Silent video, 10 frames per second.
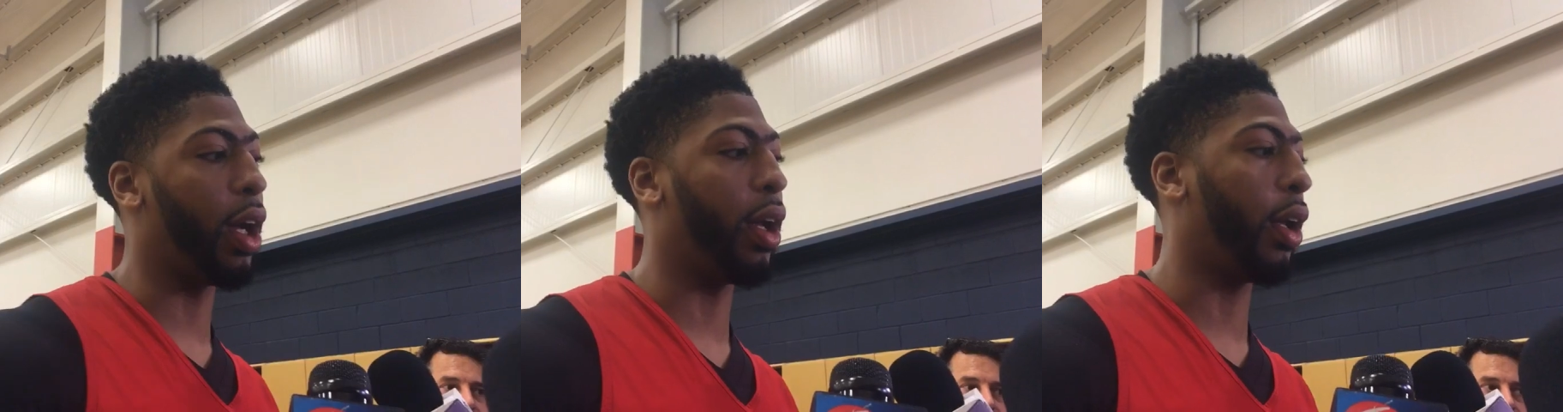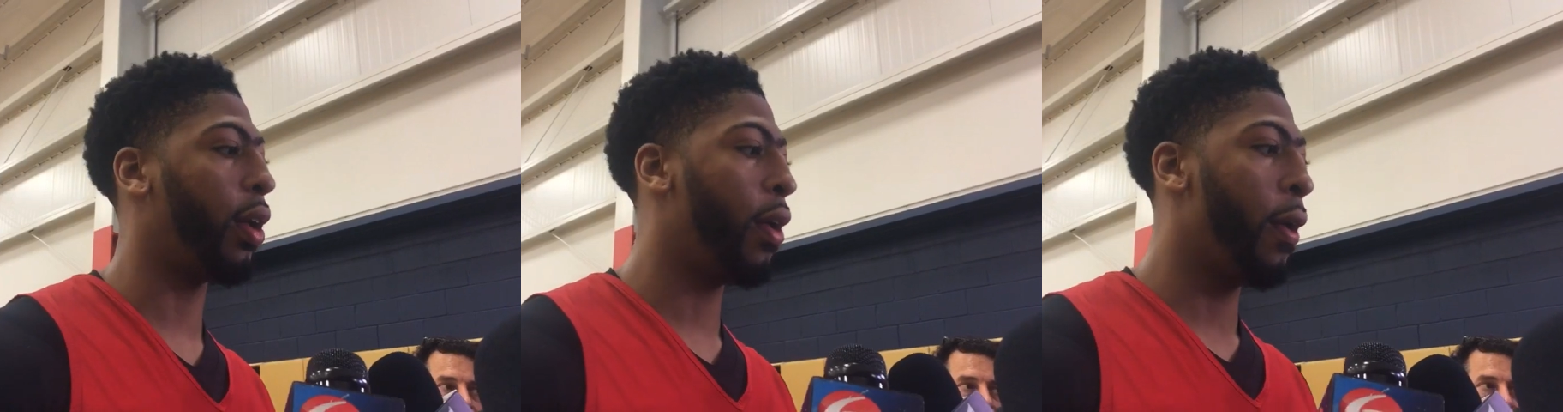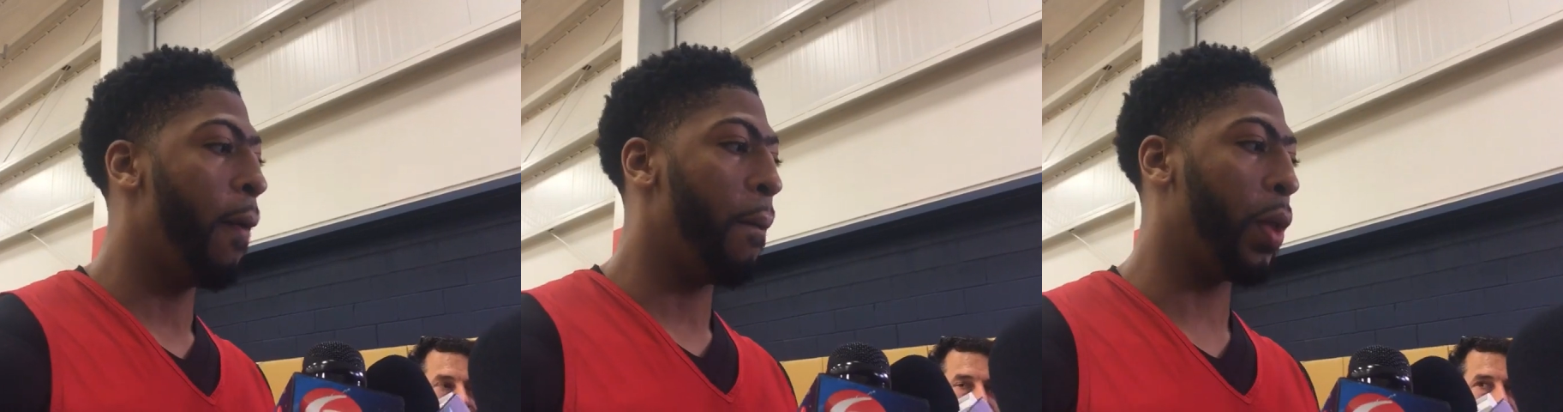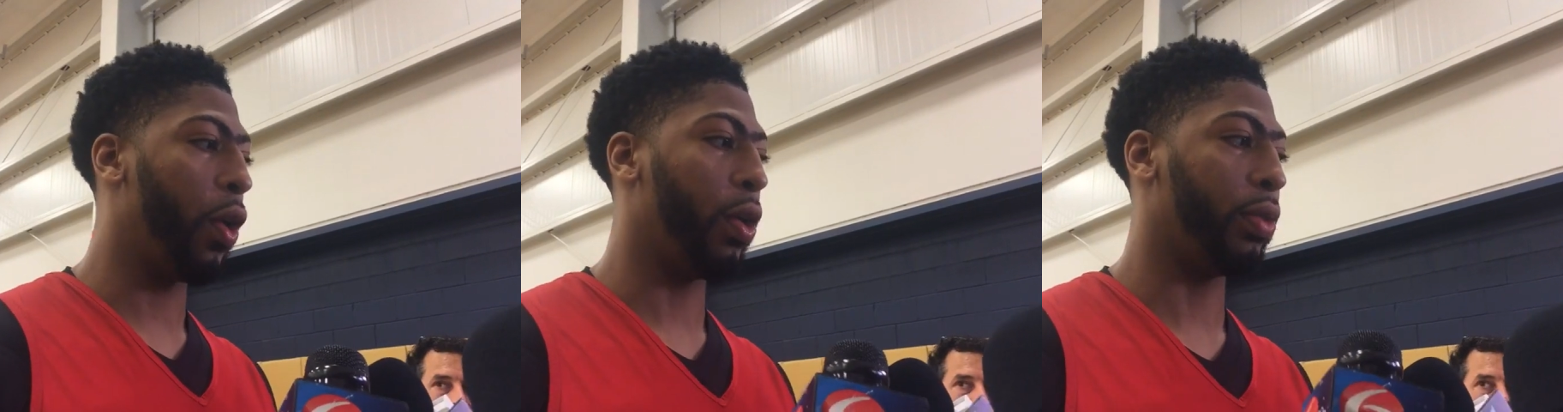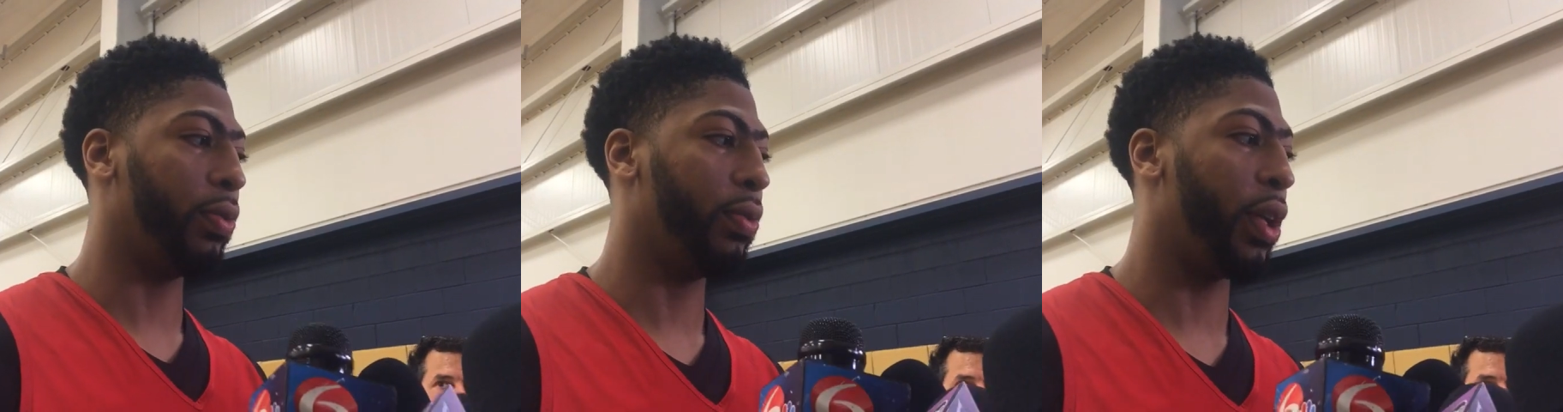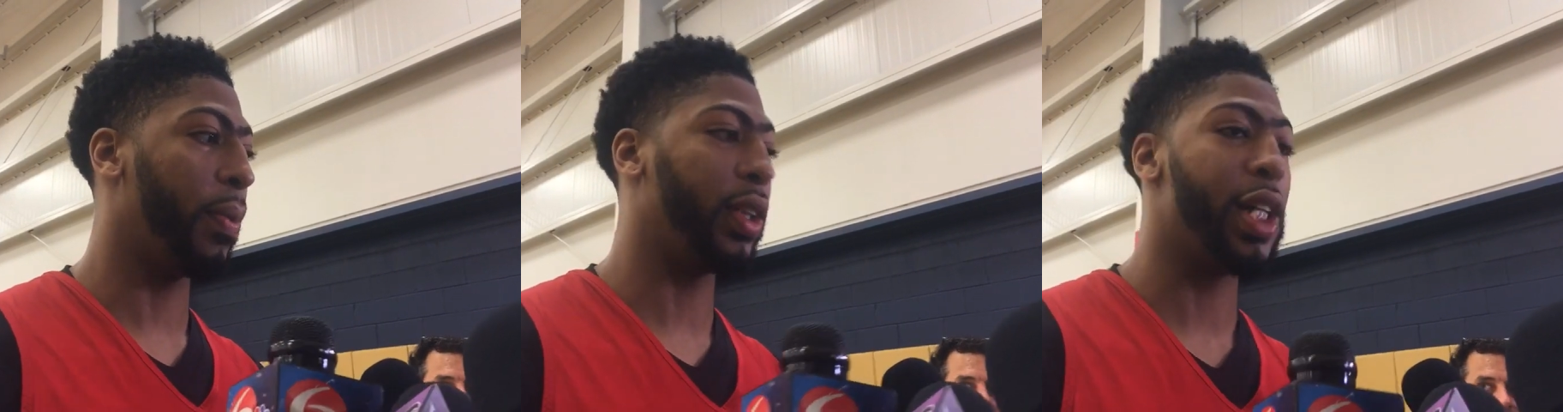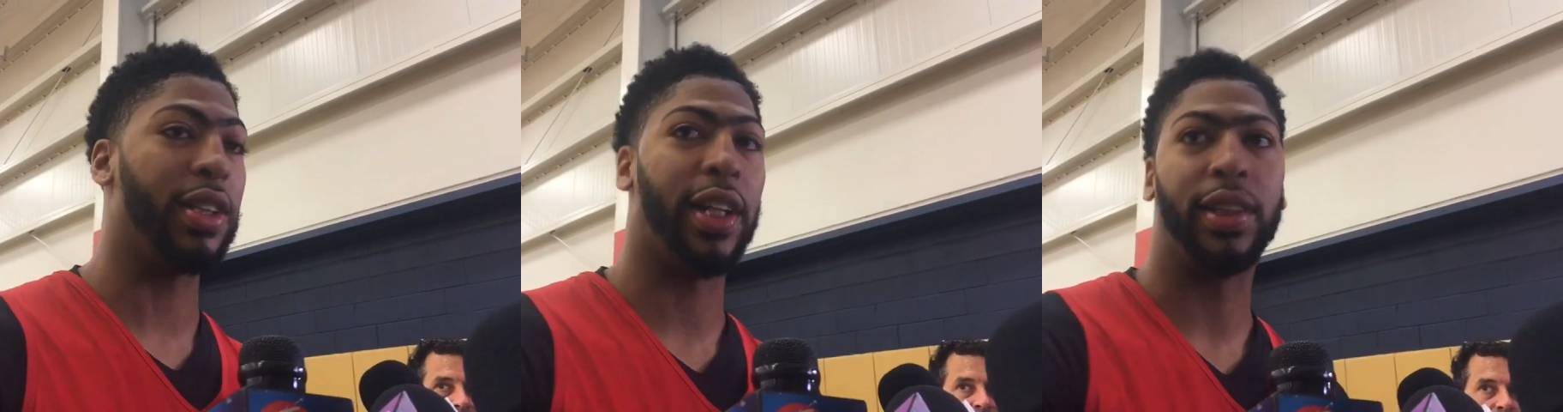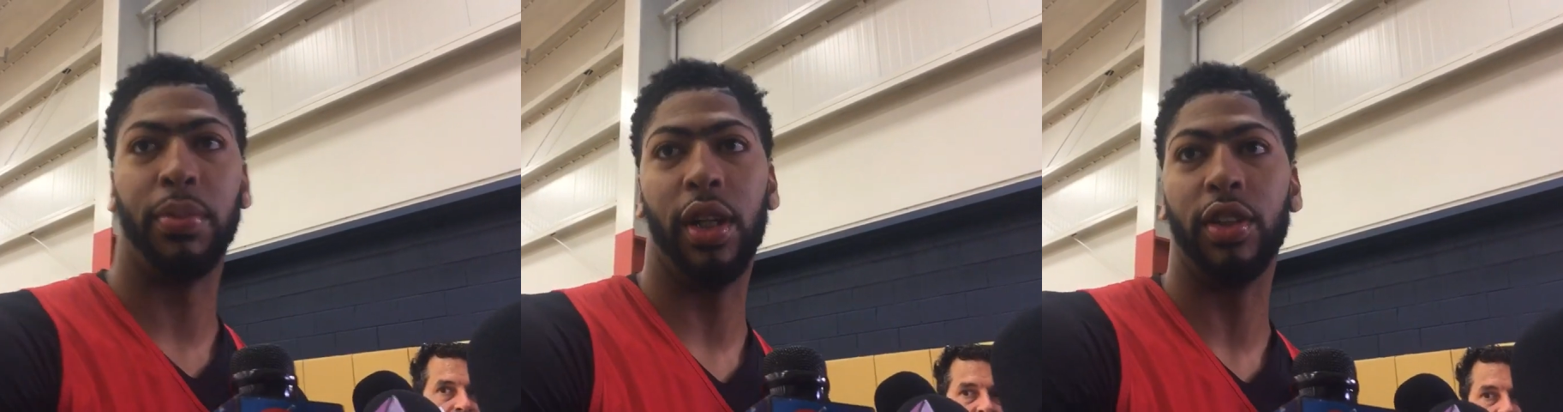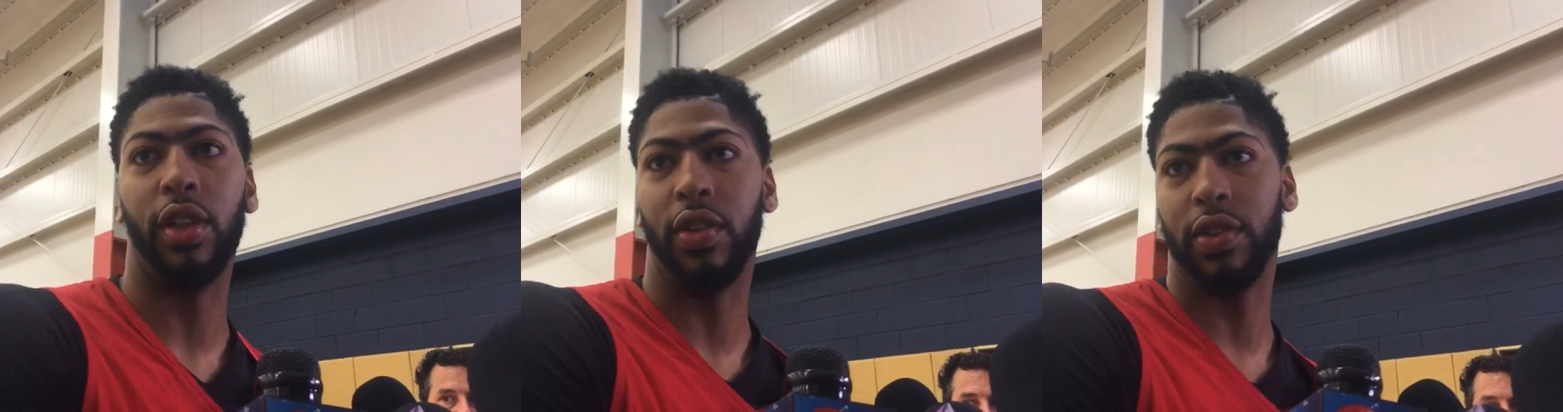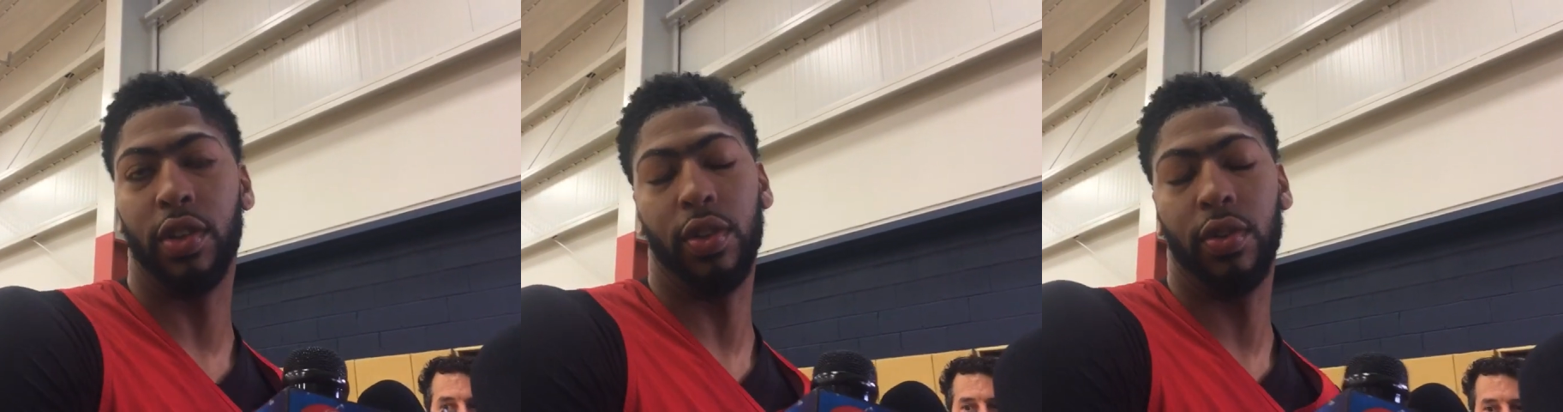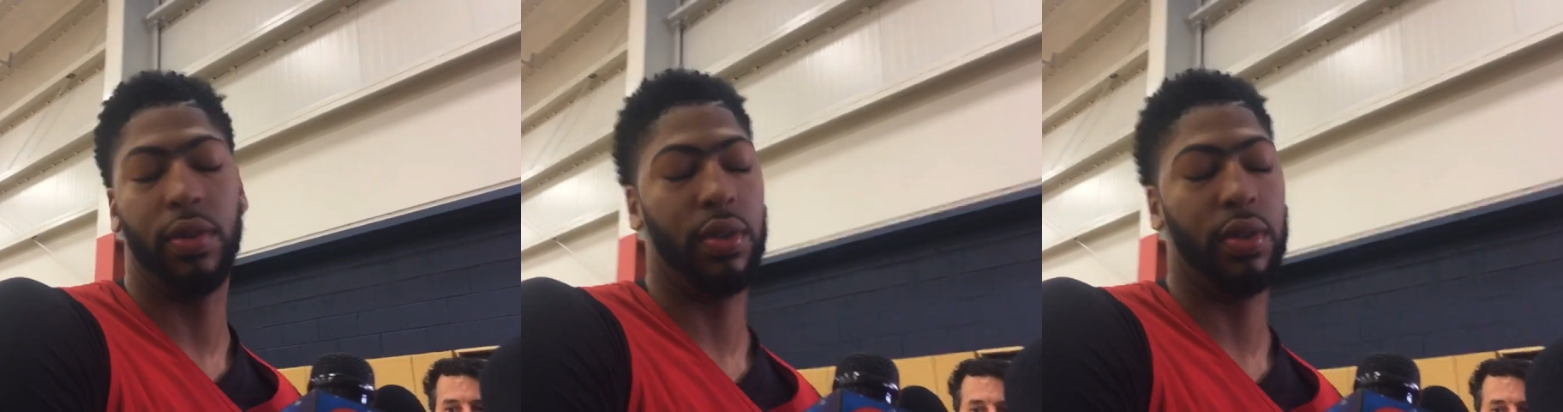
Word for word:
Speaker 1: guy that, you know, give me a chance to take some plays off. So,